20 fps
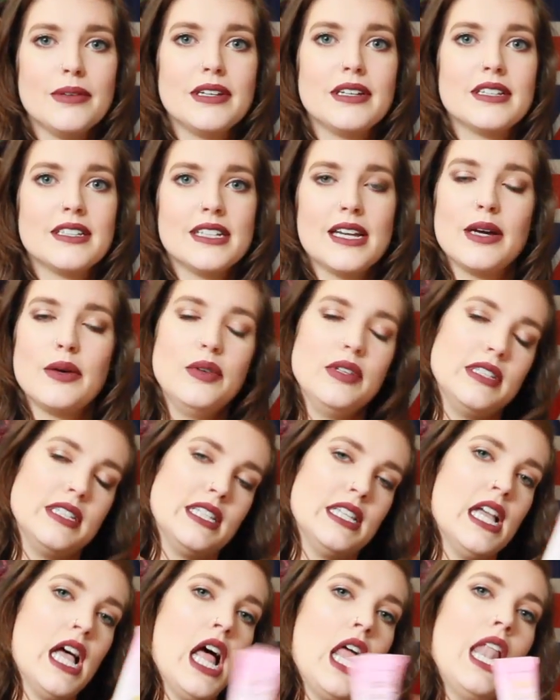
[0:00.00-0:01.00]
because I
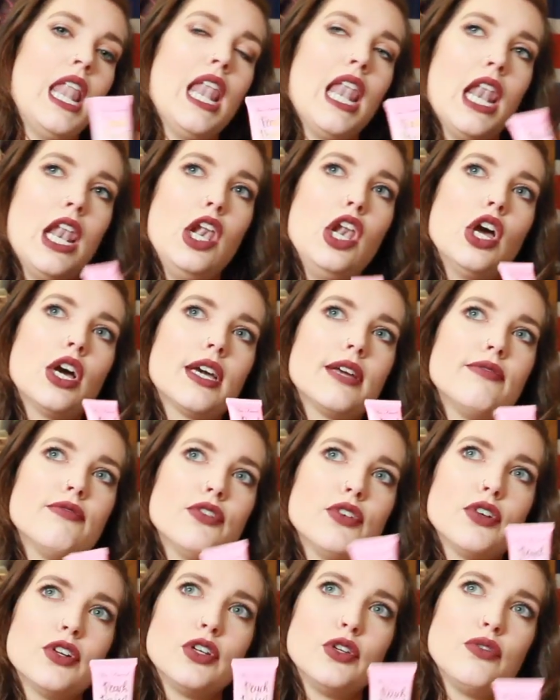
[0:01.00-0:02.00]
was looking
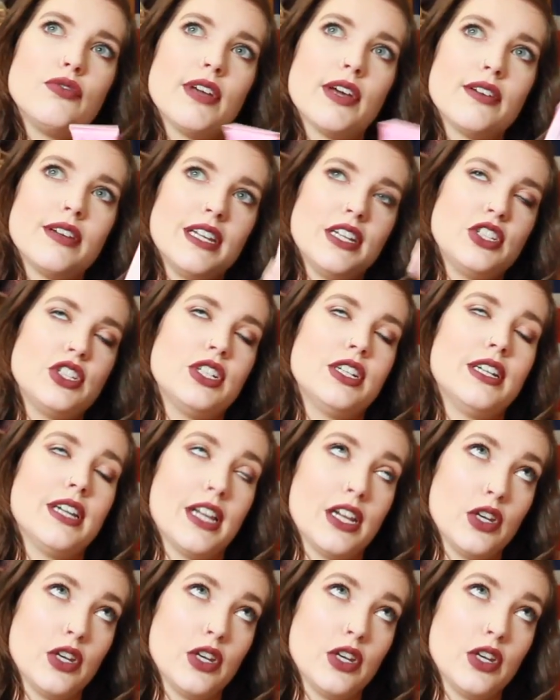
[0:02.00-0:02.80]
for a new foundation.